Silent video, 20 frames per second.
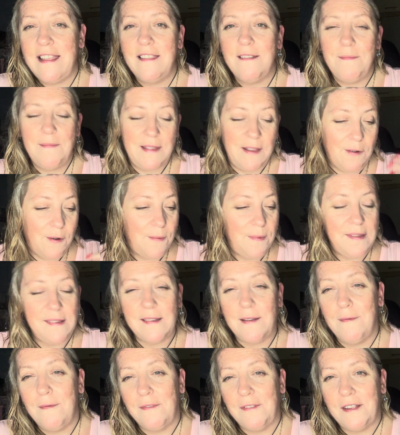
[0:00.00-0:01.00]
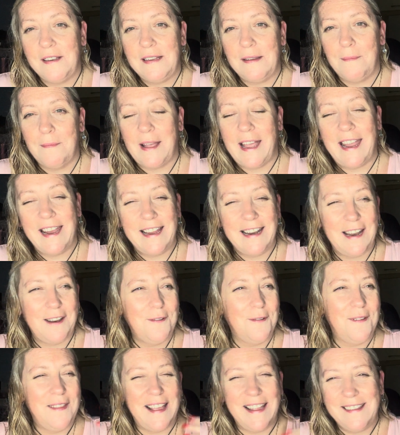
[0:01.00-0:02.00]
them, they always come flooding back, and I
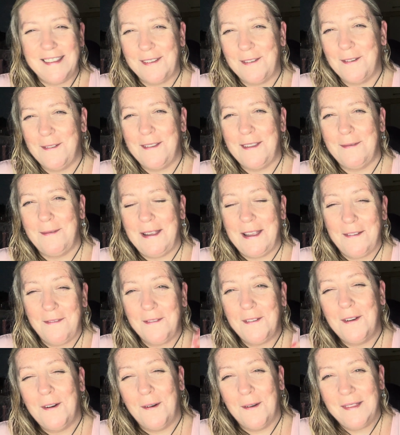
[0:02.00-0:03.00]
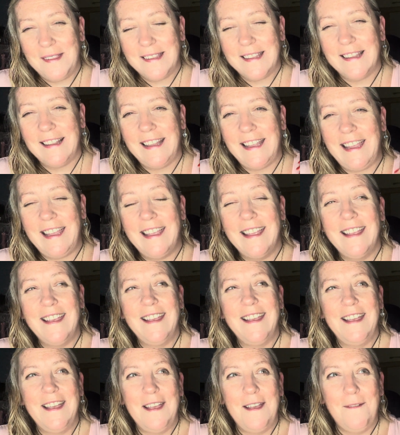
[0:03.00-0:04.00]
know that's God's way of constantly
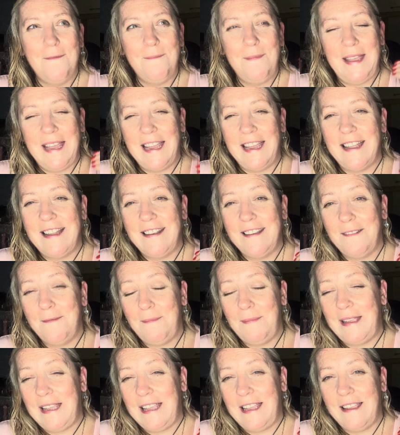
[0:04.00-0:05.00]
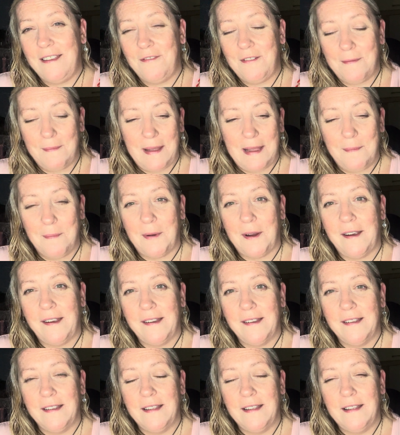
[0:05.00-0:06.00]
making me remember,
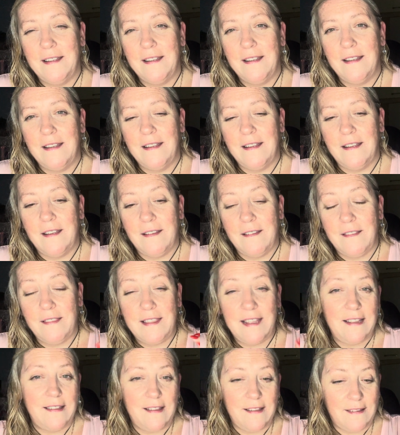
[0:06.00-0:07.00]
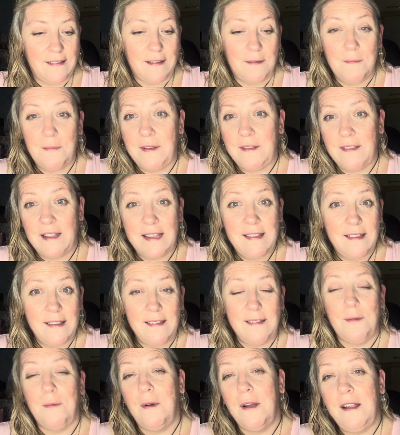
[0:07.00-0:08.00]
this is someone, this is
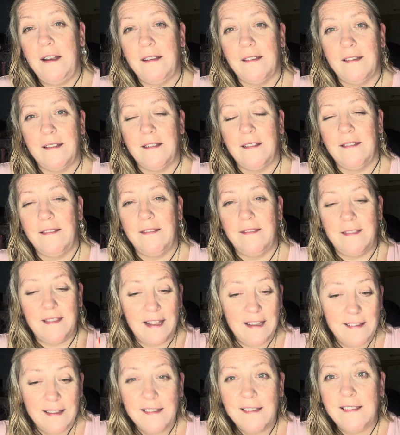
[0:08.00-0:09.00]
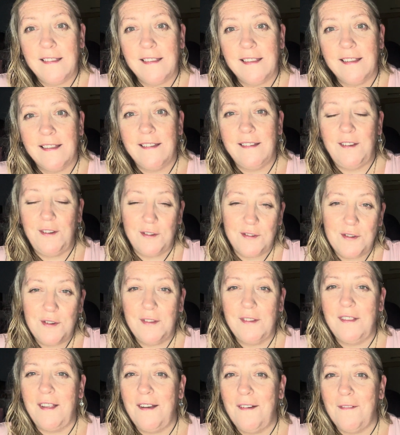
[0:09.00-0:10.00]
the one, this is your true
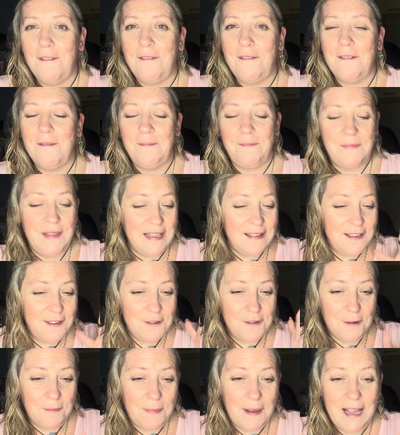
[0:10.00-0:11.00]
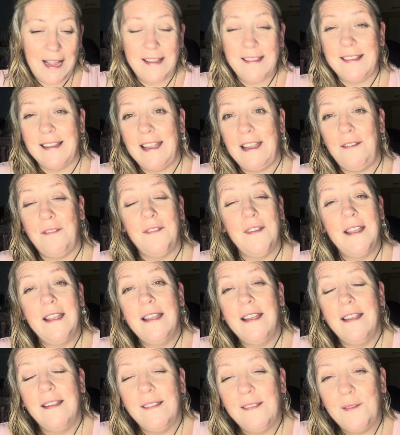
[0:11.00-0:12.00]
love, this is your past life
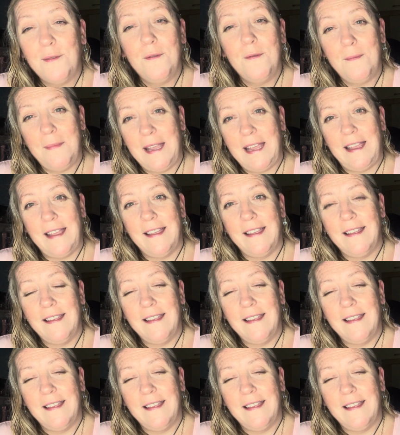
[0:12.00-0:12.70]
soulmate,